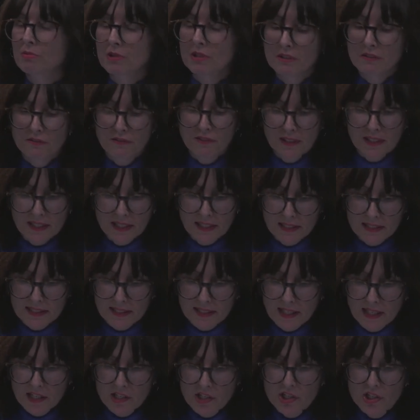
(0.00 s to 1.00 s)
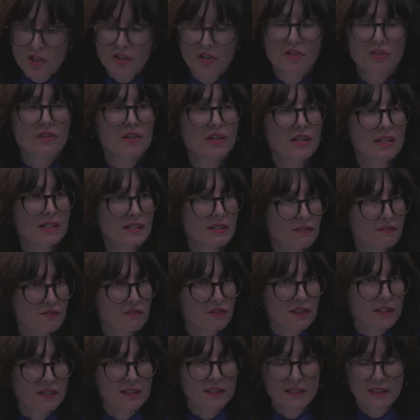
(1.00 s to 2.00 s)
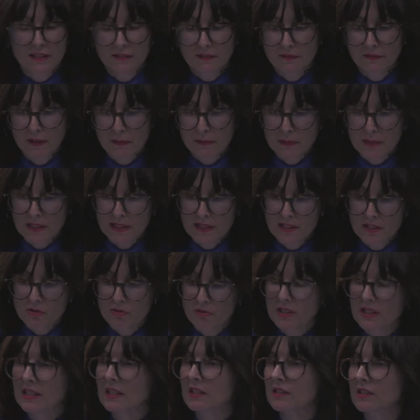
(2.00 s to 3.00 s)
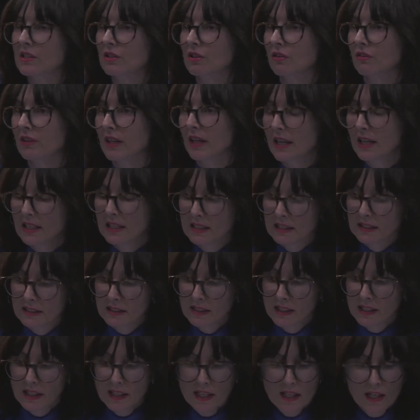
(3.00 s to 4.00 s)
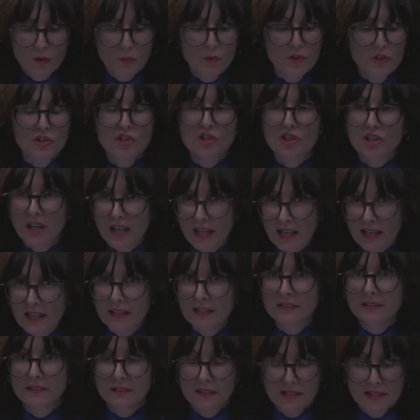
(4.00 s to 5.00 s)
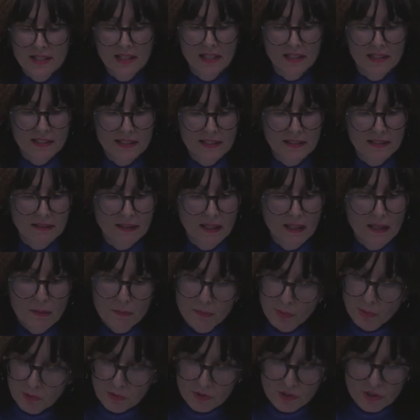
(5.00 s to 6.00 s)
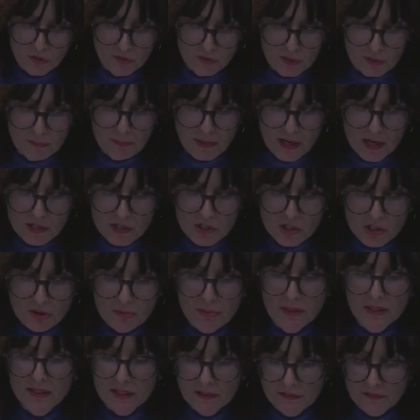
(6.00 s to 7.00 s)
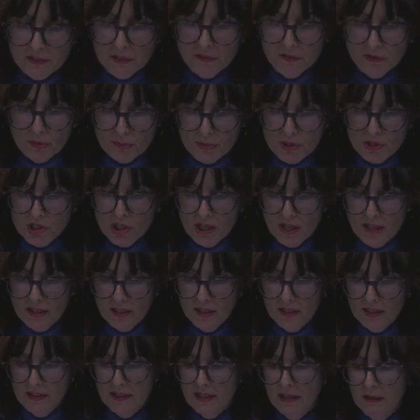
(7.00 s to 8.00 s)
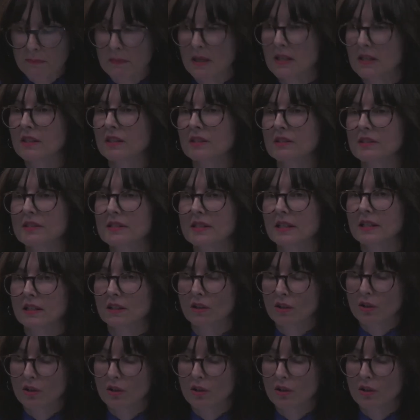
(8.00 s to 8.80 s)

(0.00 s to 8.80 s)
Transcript: briefly sketch three different feminist readings of Hegel, which share certain points of departure but differ from each other in their methods and